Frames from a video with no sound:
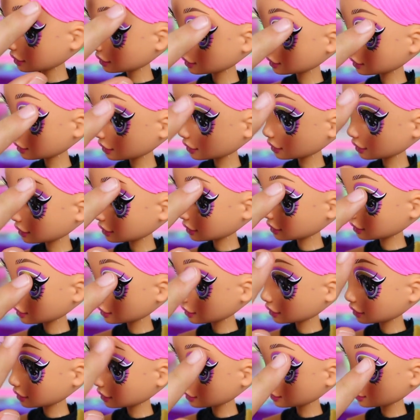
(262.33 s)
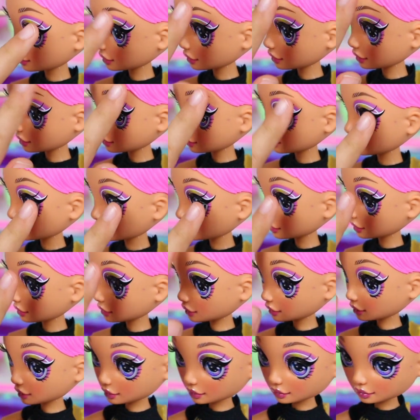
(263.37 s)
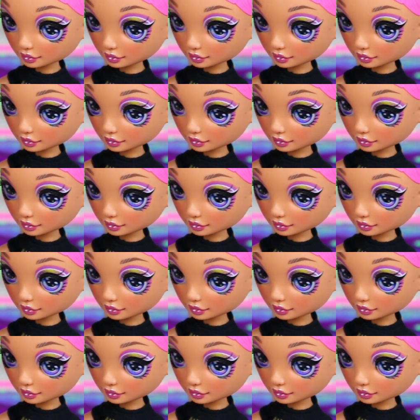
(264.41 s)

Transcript: her eyelashes are actually real.